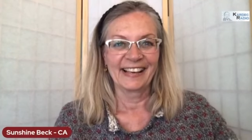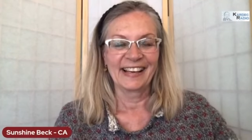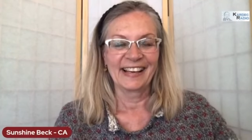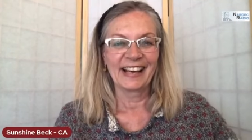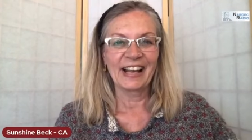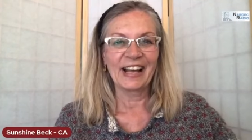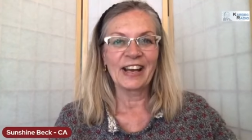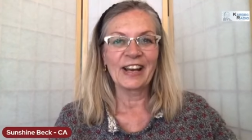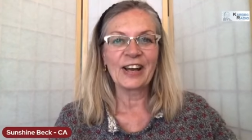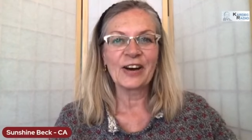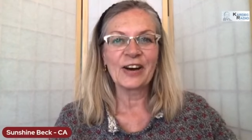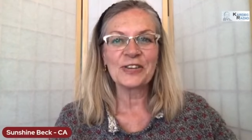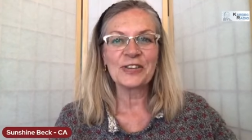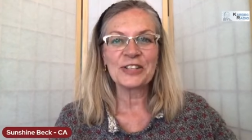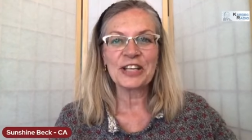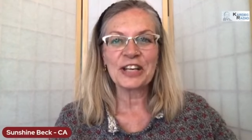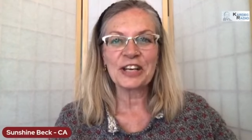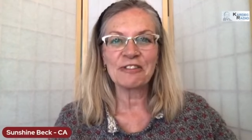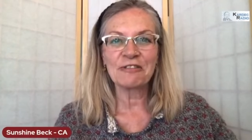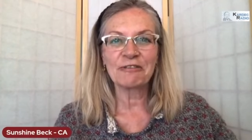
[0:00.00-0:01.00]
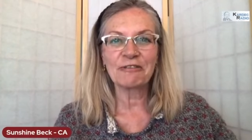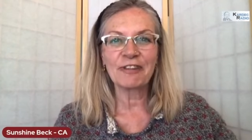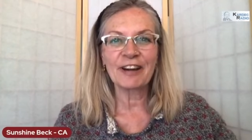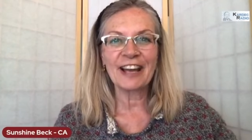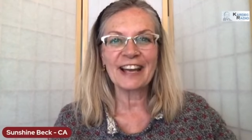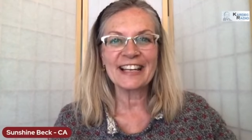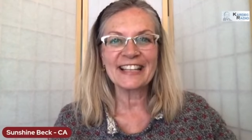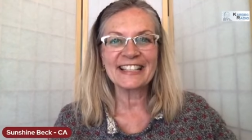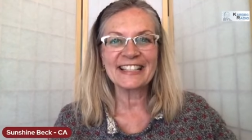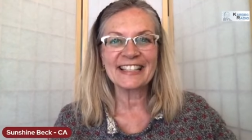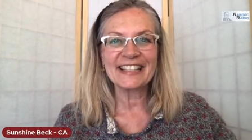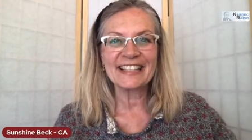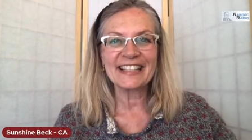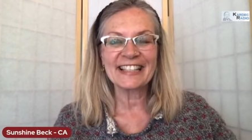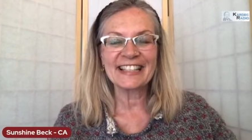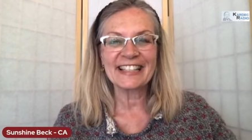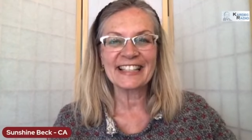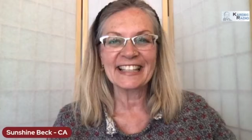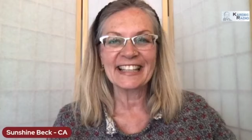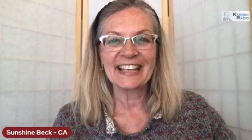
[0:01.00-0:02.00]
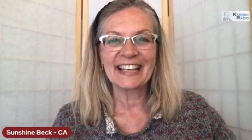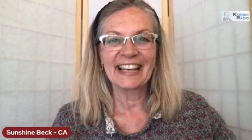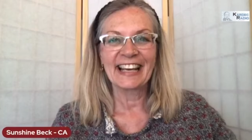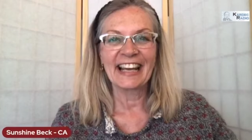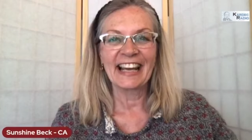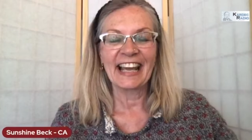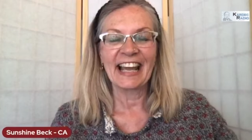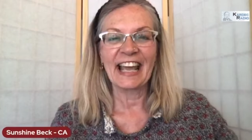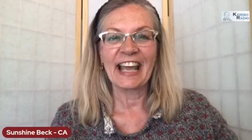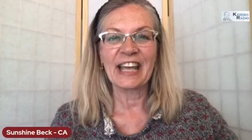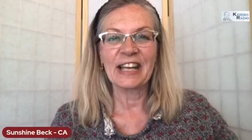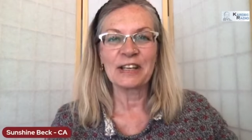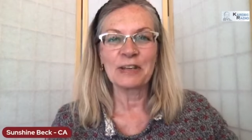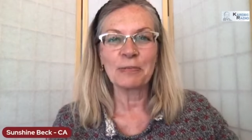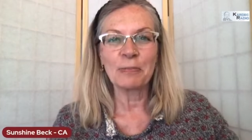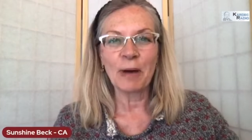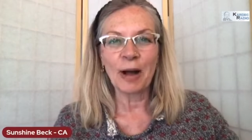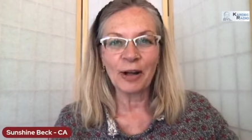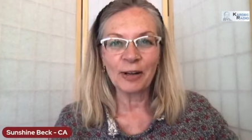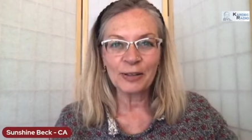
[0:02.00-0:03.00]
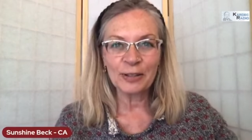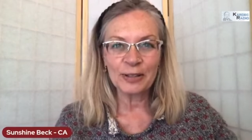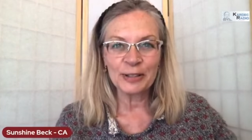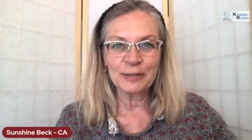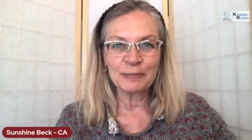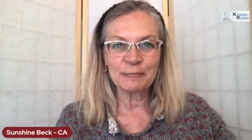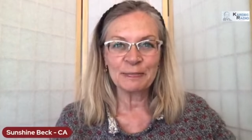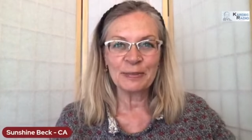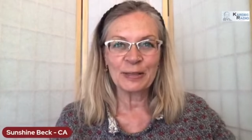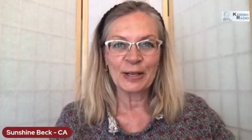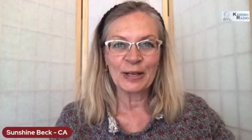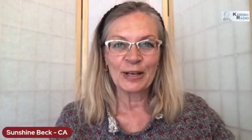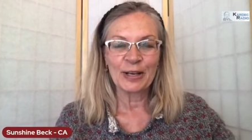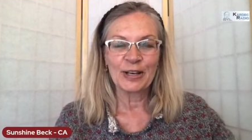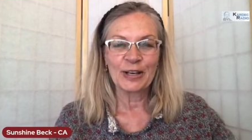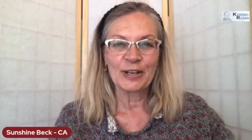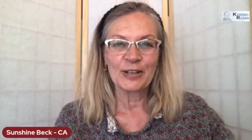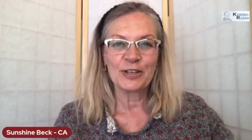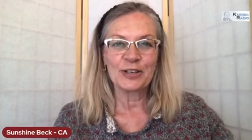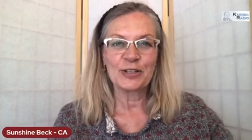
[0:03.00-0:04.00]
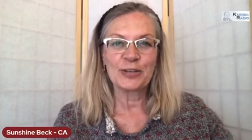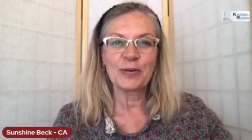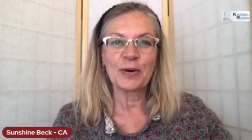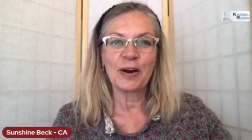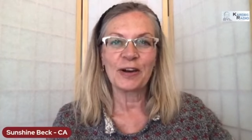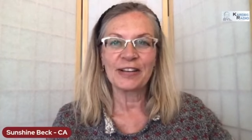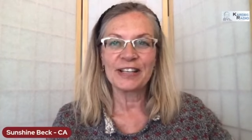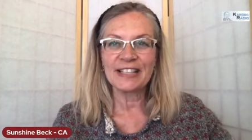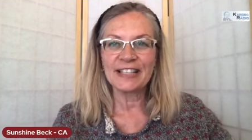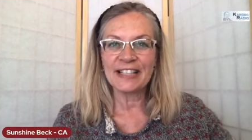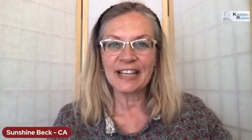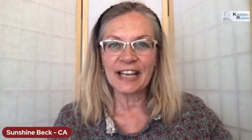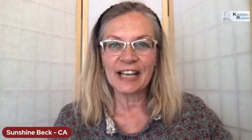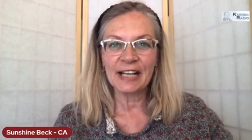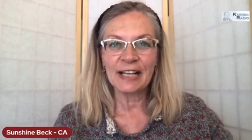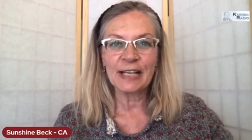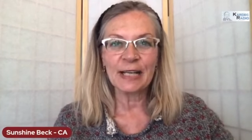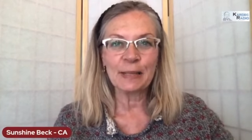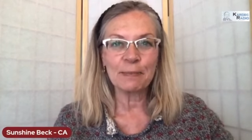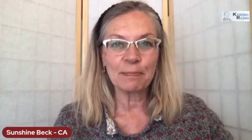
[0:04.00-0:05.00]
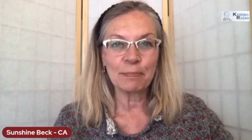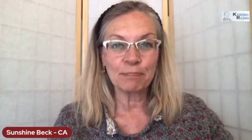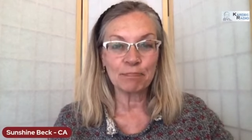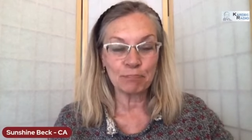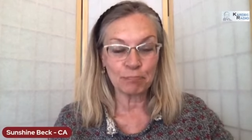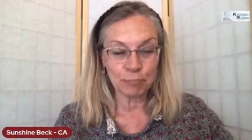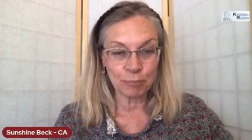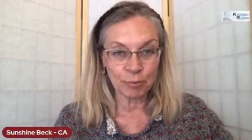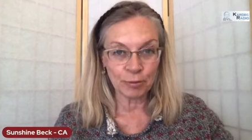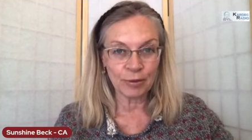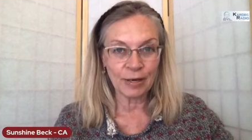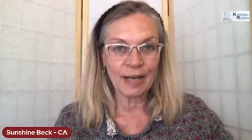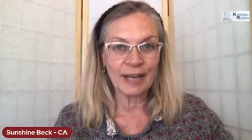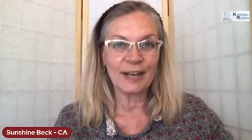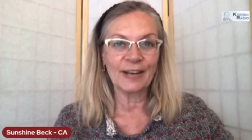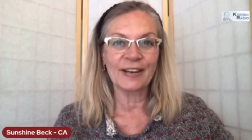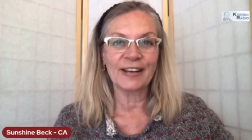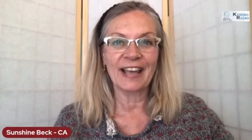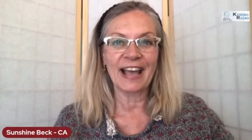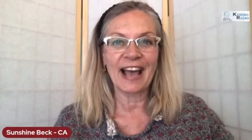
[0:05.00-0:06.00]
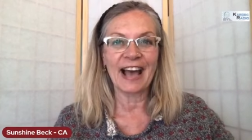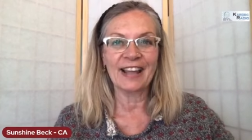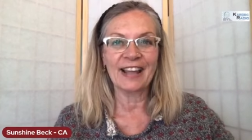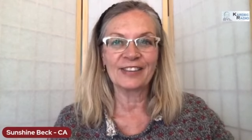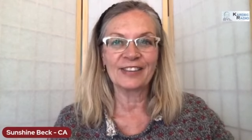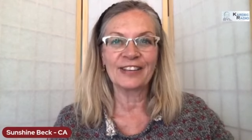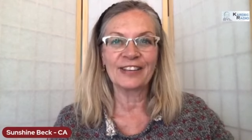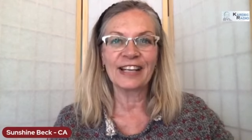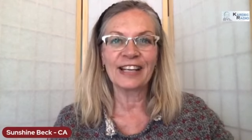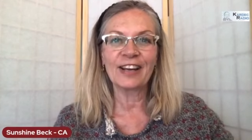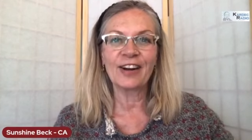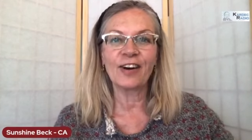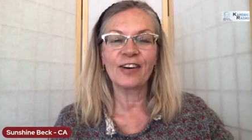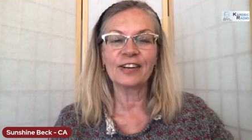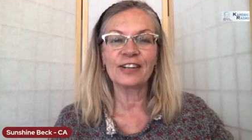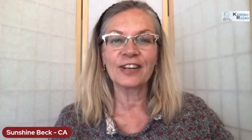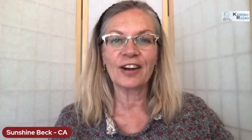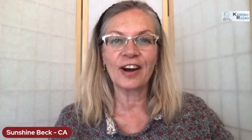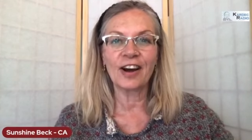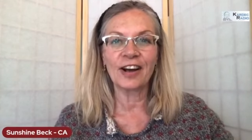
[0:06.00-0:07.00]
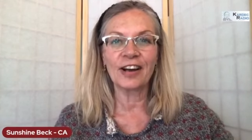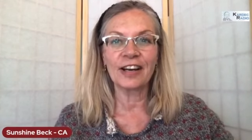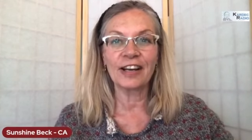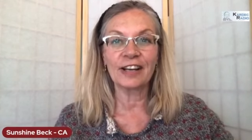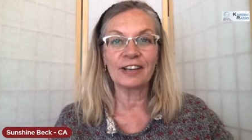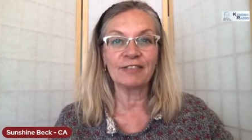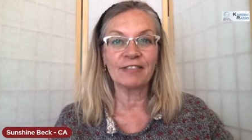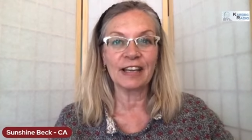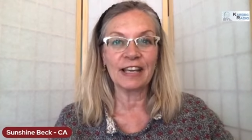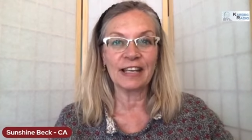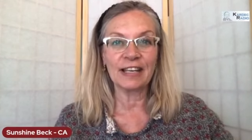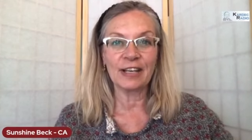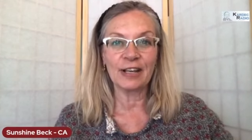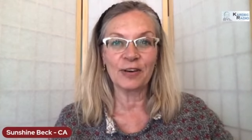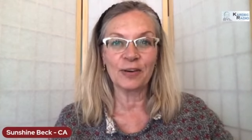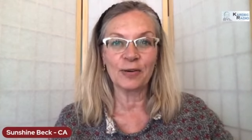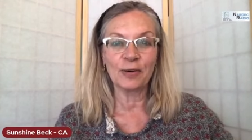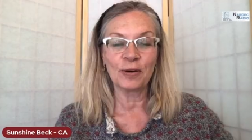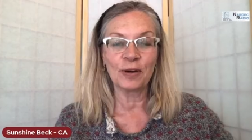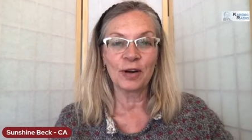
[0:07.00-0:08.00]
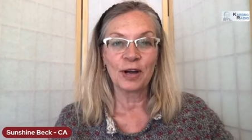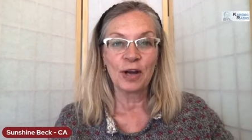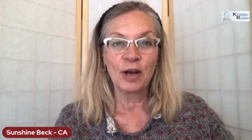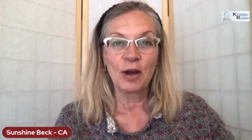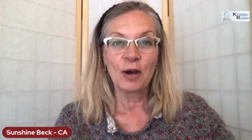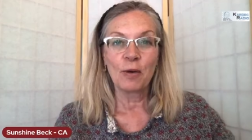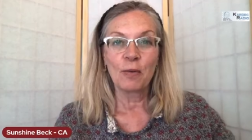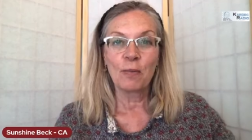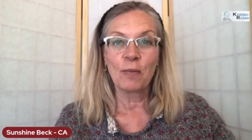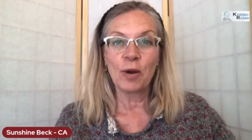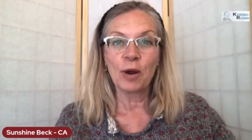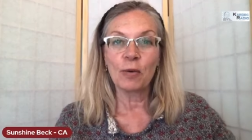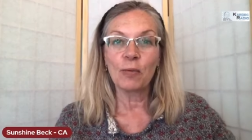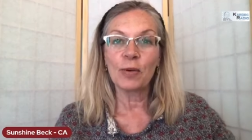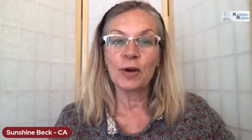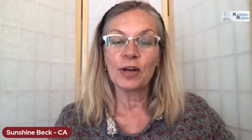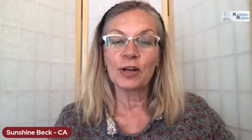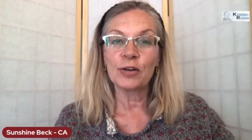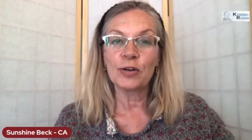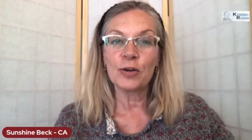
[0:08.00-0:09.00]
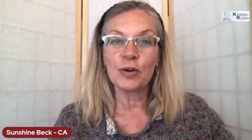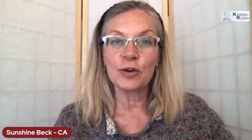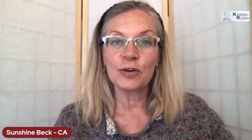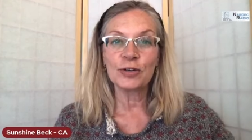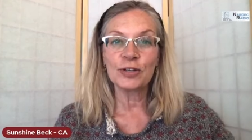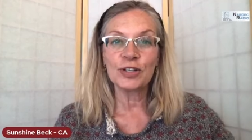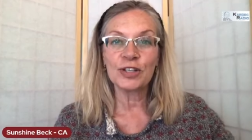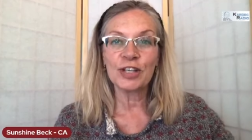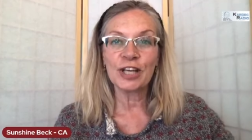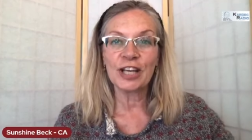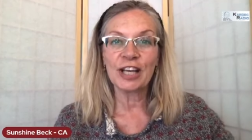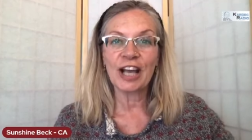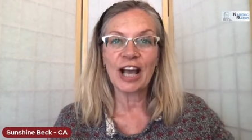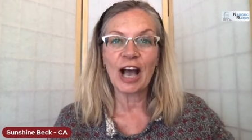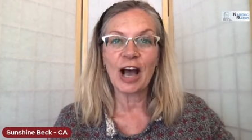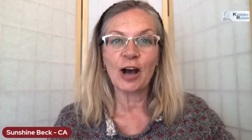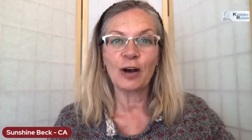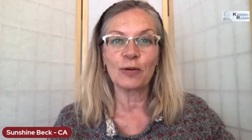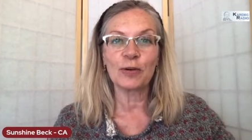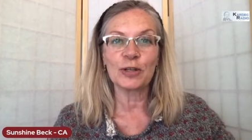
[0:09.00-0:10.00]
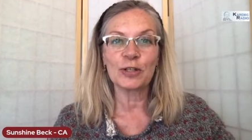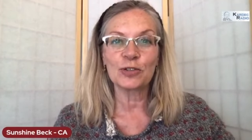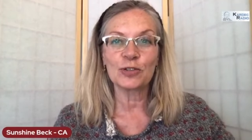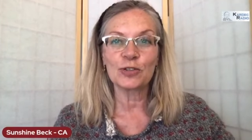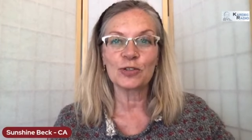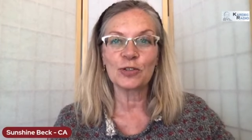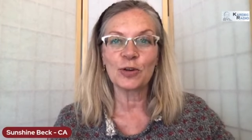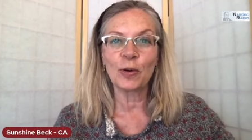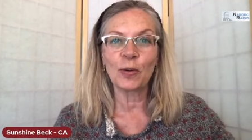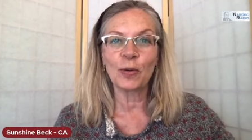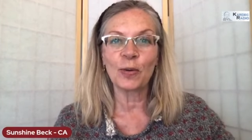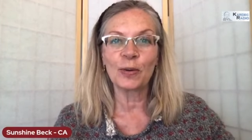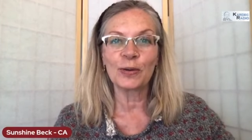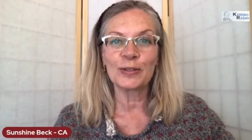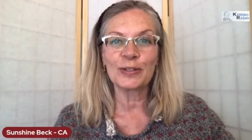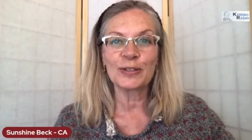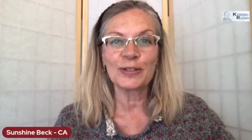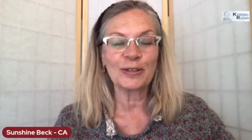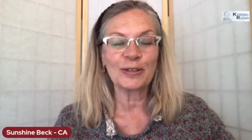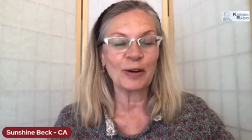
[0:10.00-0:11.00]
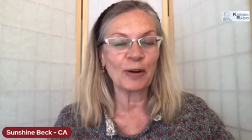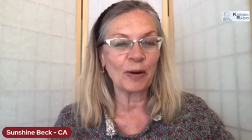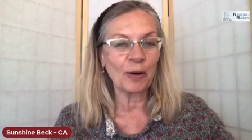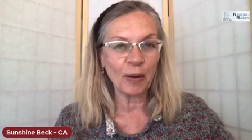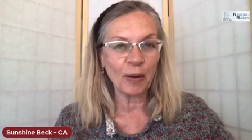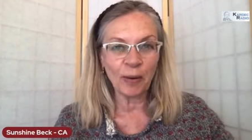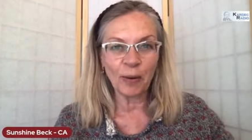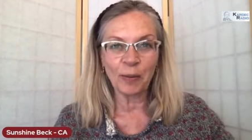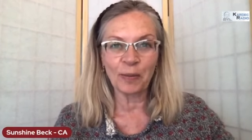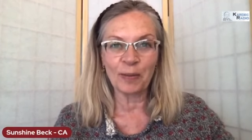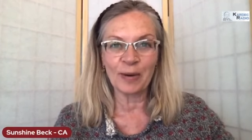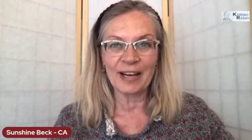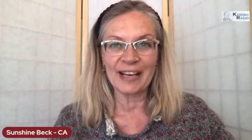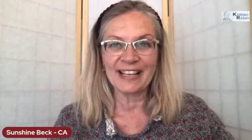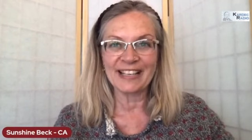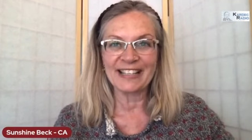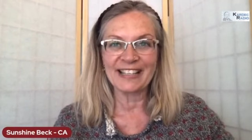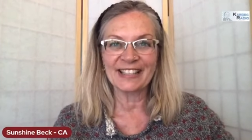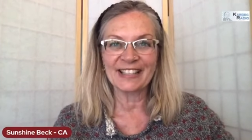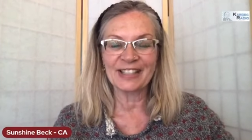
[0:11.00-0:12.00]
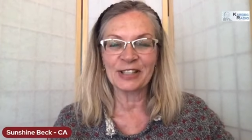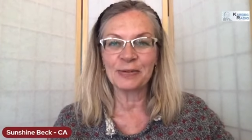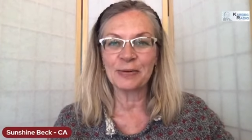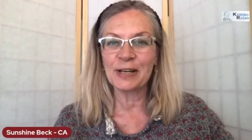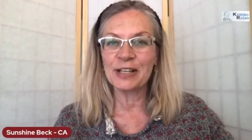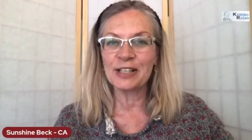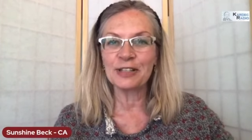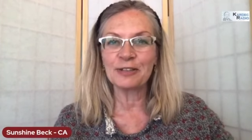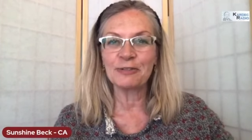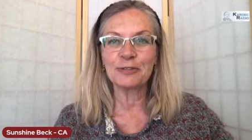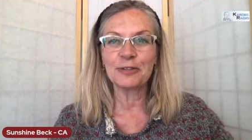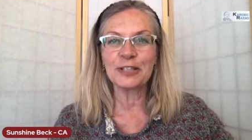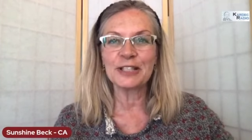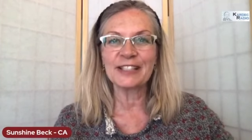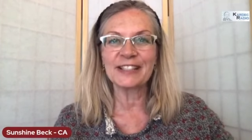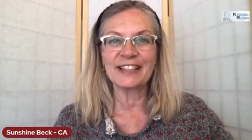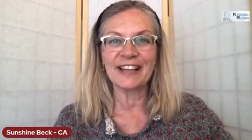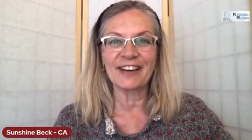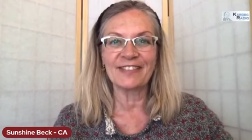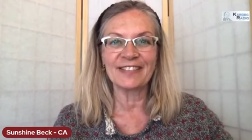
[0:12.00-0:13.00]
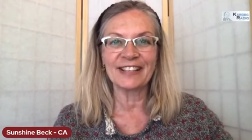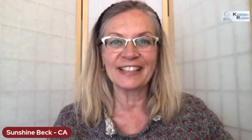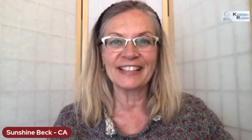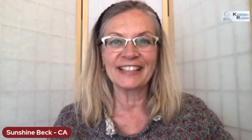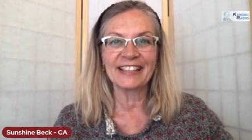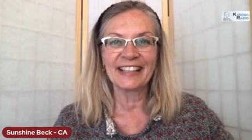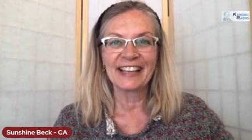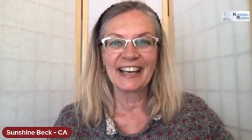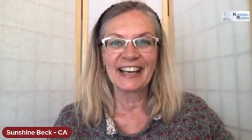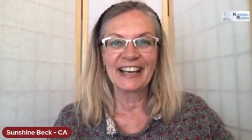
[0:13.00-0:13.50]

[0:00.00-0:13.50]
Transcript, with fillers: Hello, dear friends, and welcome to our daily prayer gathering on Kardec Radio, where we're nourishing our souls always, 24 7.